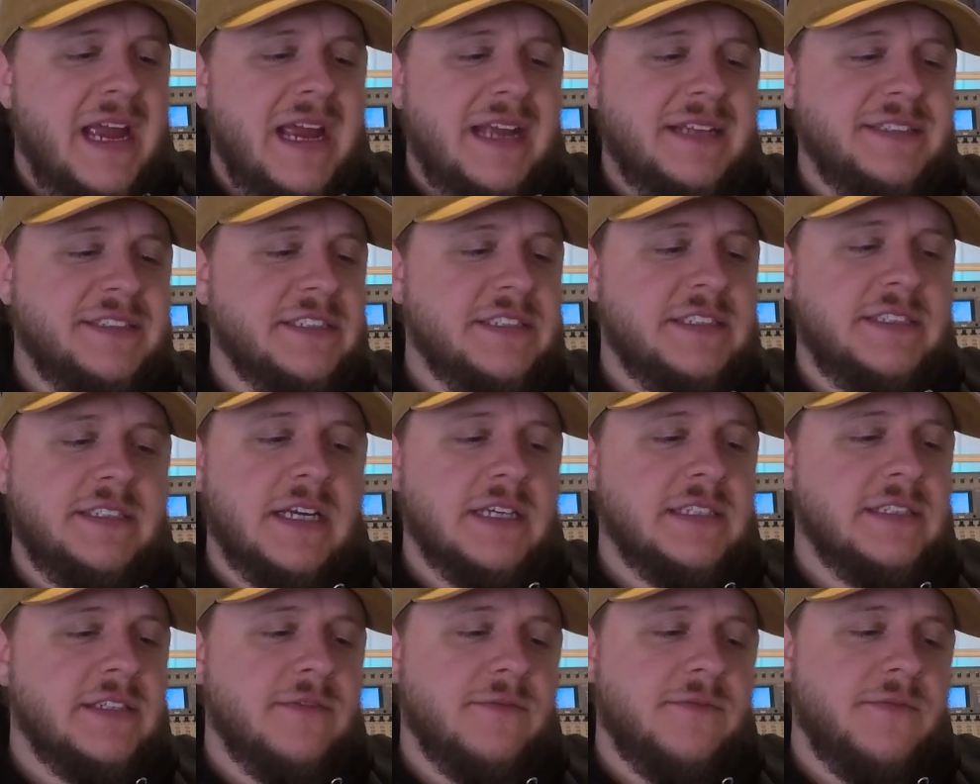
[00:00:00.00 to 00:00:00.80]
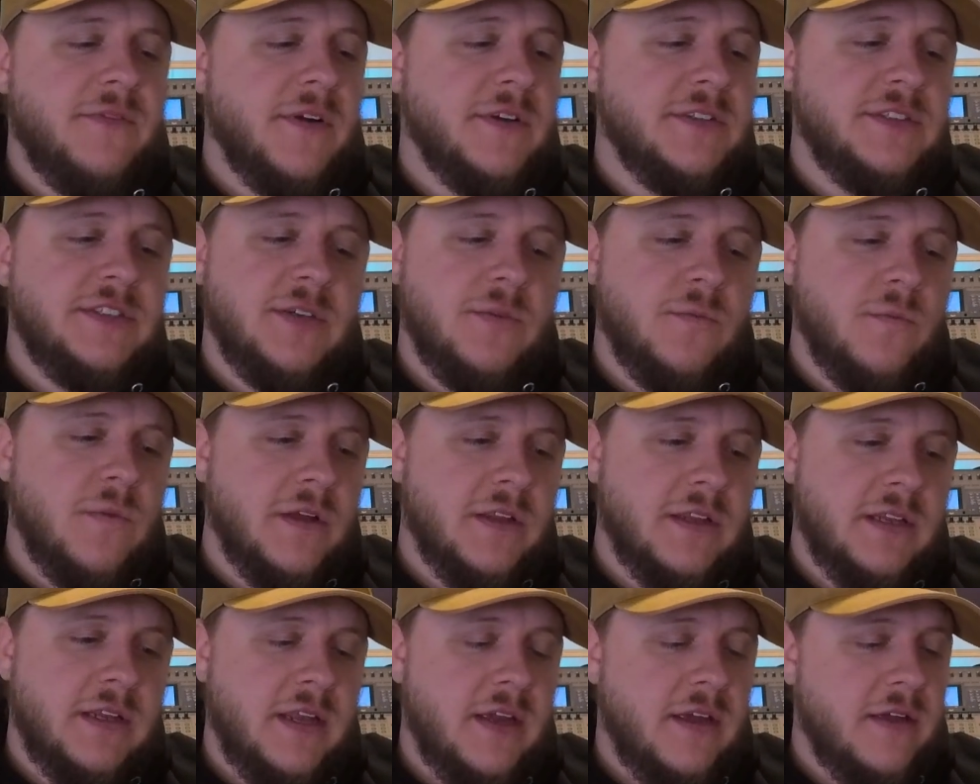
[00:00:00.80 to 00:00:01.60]
It just doesn't function
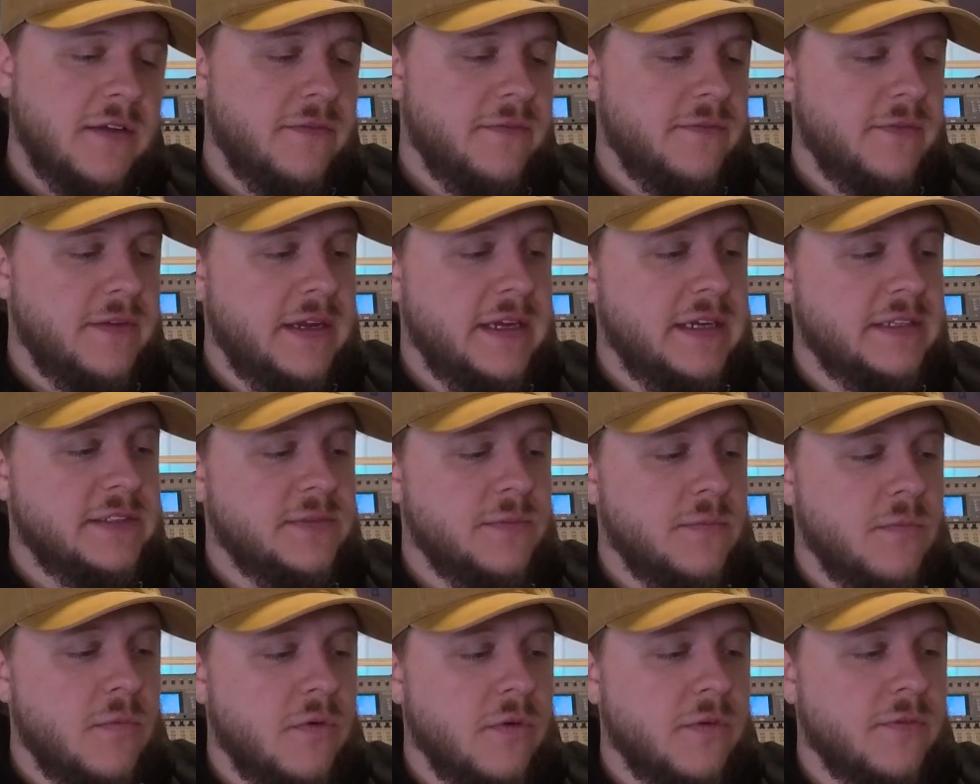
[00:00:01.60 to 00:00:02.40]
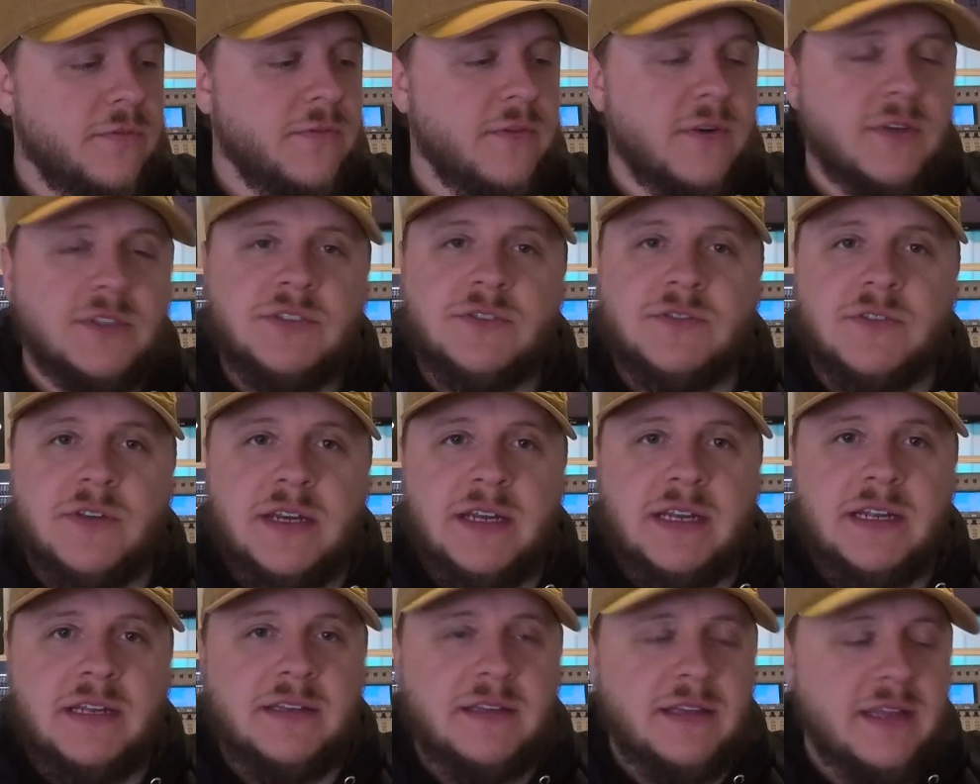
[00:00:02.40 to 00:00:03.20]
well enough. It's more
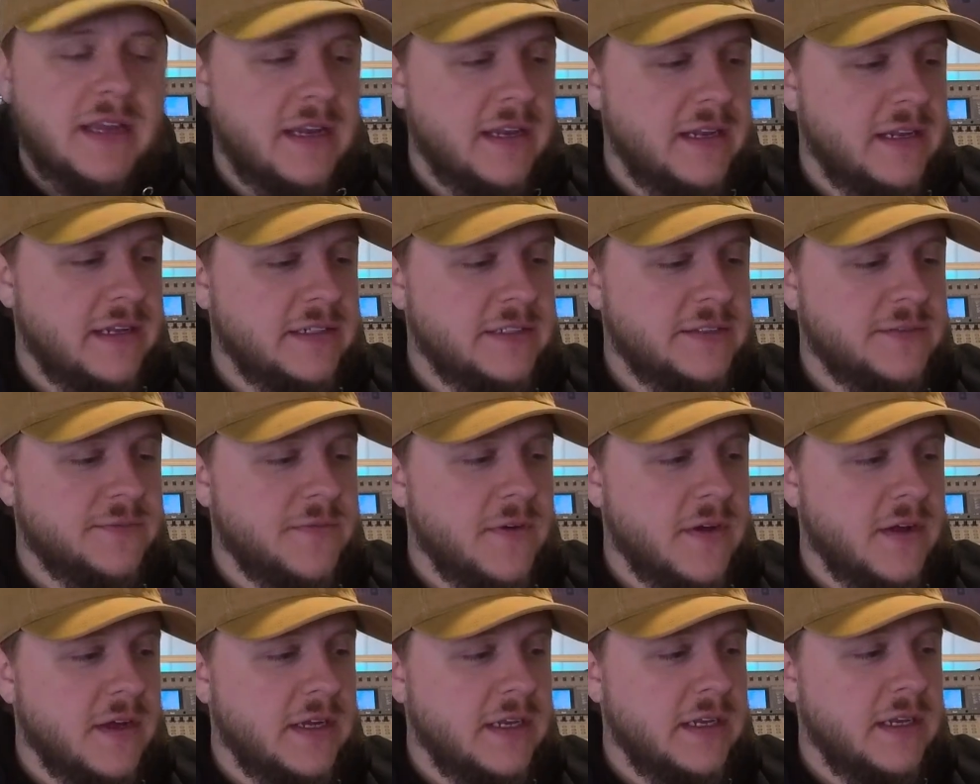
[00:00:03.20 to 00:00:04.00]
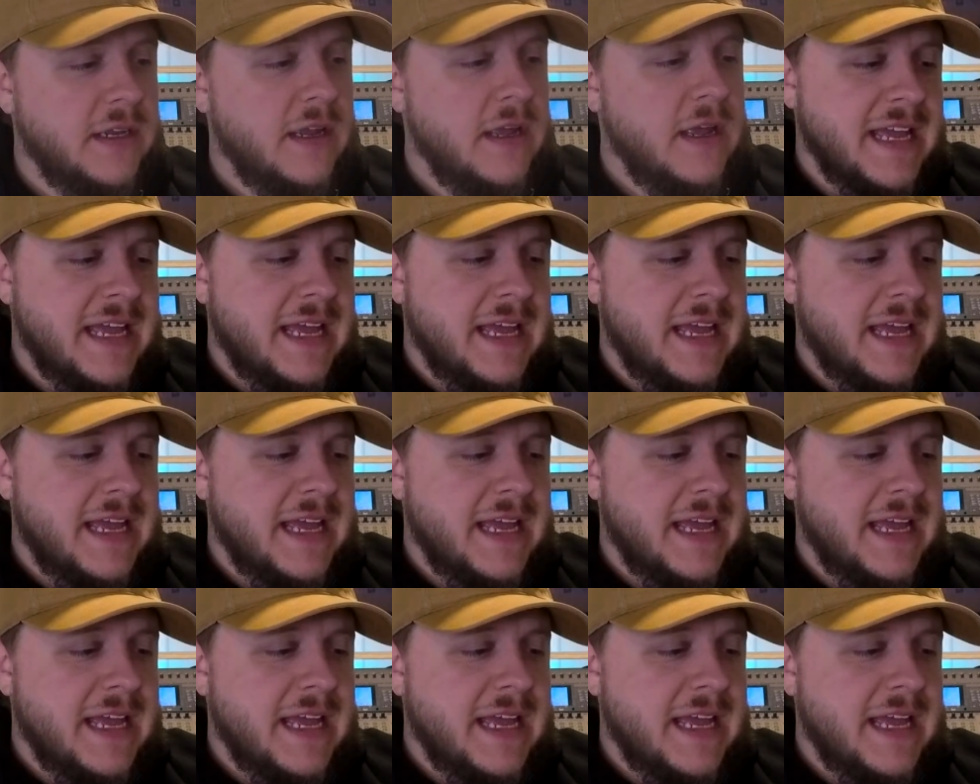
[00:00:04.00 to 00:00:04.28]
frustrating than it is fun.